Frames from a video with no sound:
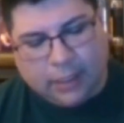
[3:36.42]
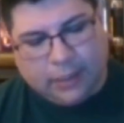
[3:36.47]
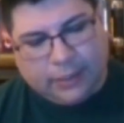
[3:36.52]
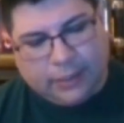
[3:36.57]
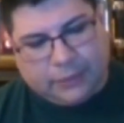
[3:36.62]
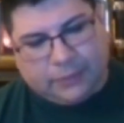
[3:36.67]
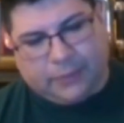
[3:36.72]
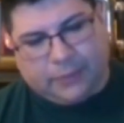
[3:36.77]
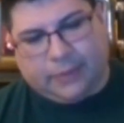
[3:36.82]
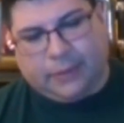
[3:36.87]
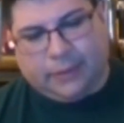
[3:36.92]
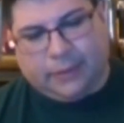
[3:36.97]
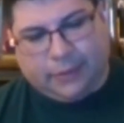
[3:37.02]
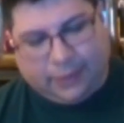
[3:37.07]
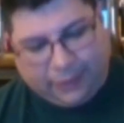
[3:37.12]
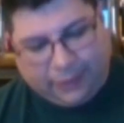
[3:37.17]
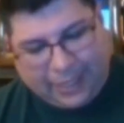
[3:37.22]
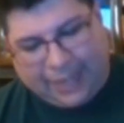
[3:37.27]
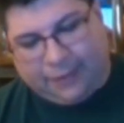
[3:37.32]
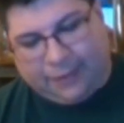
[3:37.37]
The
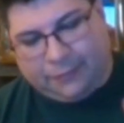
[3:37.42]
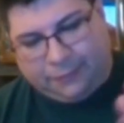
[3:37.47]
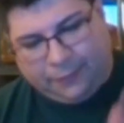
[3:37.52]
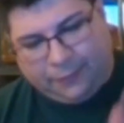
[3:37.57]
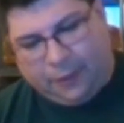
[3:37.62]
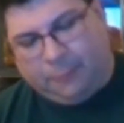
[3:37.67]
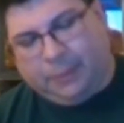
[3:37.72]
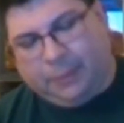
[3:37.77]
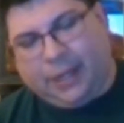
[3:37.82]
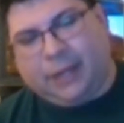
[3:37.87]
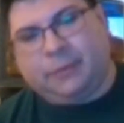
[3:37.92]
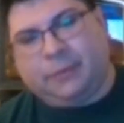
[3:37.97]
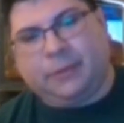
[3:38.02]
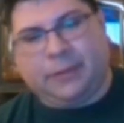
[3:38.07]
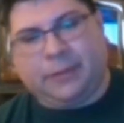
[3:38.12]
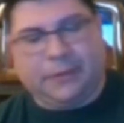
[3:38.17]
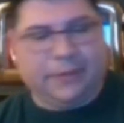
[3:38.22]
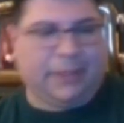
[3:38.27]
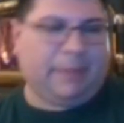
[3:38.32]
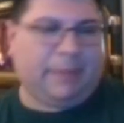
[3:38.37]
lack of farmland
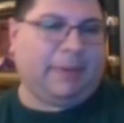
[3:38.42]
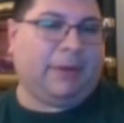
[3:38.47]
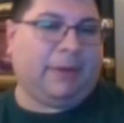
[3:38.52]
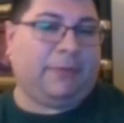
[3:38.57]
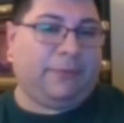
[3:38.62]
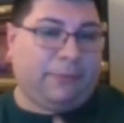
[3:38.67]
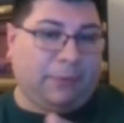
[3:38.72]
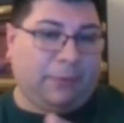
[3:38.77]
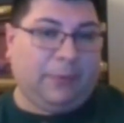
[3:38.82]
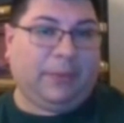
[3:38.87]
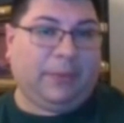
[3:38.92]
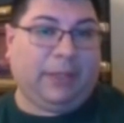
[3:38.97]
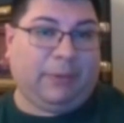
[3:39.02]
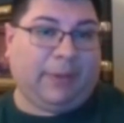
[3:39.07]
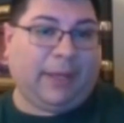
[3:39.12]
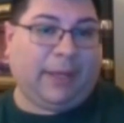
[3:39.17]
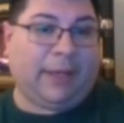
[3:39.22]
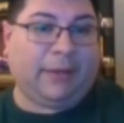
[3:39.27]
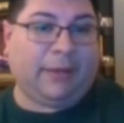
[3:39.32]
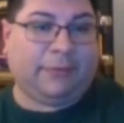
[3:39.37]
reduces the amount of food that
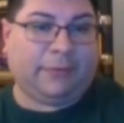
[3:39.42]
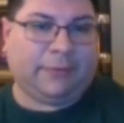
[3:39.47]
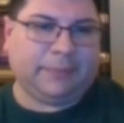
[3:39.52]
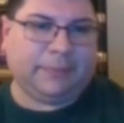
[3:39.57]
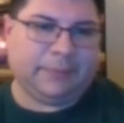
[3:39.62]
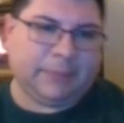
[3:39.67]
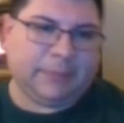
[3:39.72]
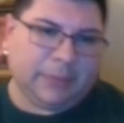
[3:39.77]
you have.